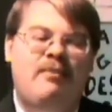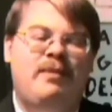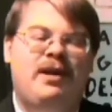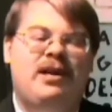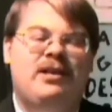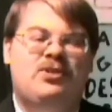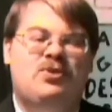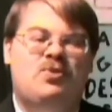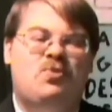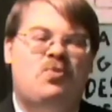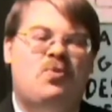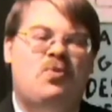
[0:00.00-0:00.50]
but
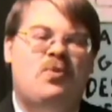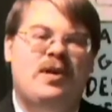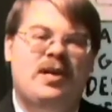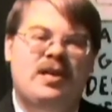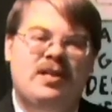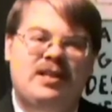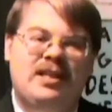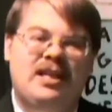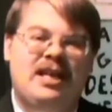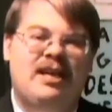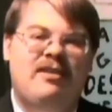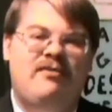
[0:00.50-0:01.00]
it's
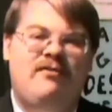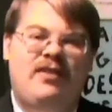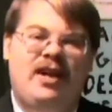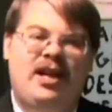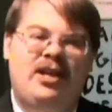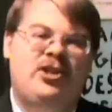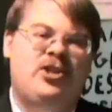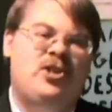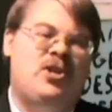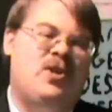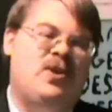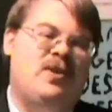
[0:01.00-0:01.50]
really
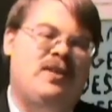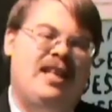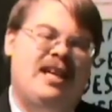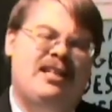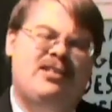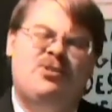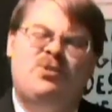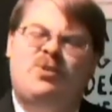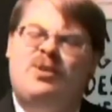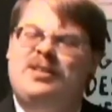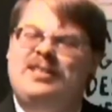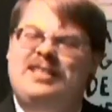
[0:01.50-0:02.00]
adventure, and
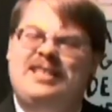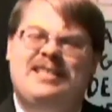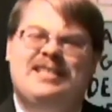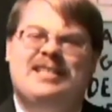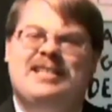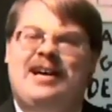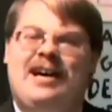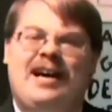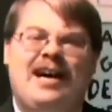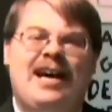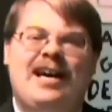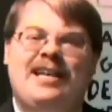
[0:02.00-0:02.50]
that sort of
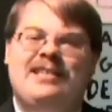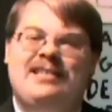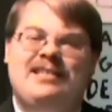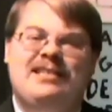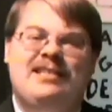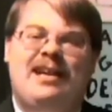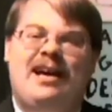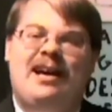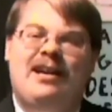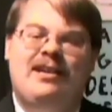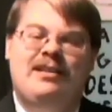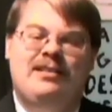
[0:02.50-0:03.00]
disguise is
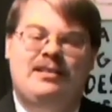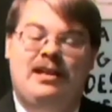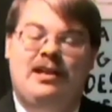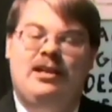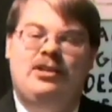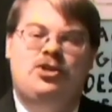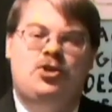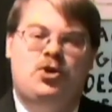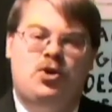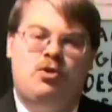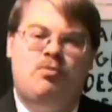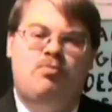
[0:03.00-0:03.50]
going
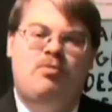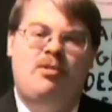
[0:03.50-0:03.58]
to turn